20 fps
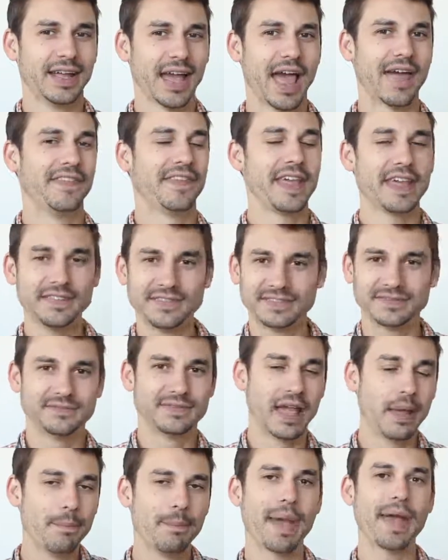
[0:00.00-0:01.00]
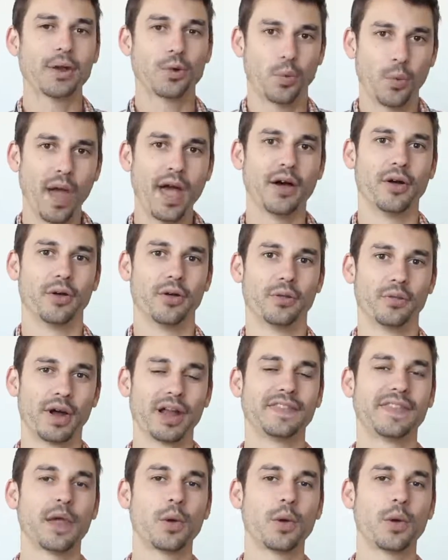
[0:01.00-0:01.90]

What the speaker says: And they meant well, right?